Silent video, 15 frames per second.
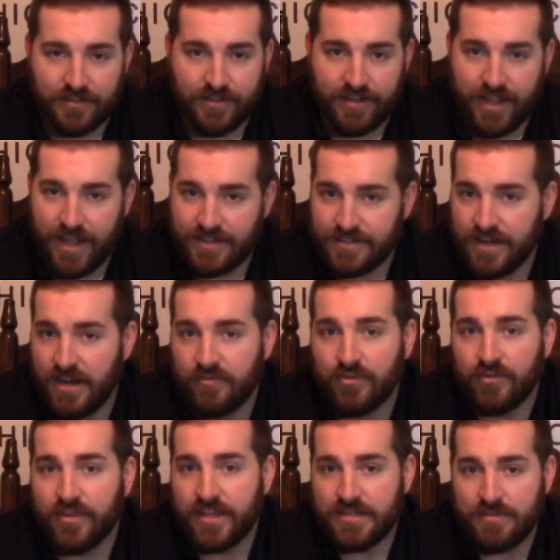can't say enough
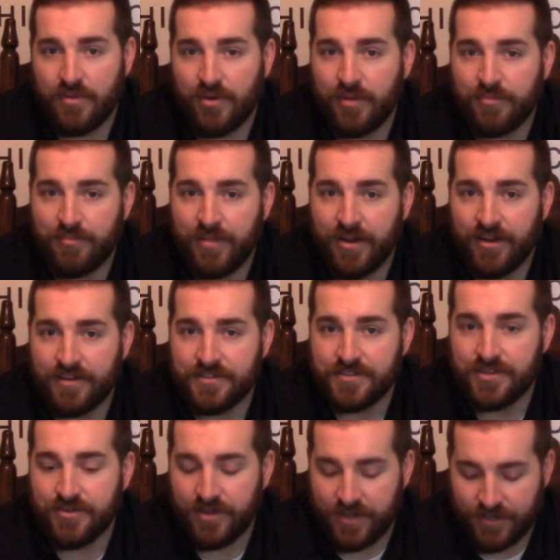good things about what Upper Marion's
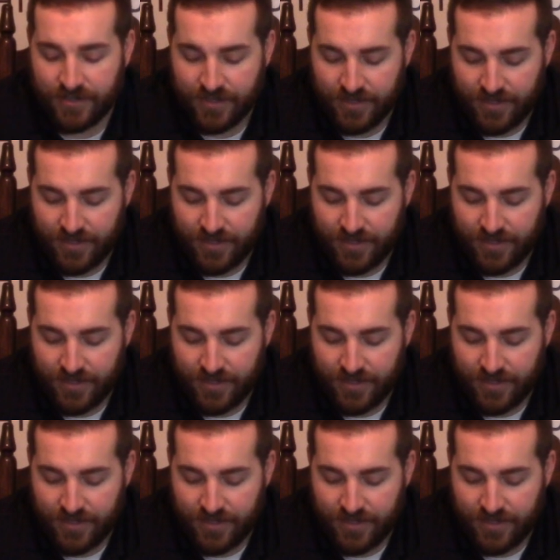doing.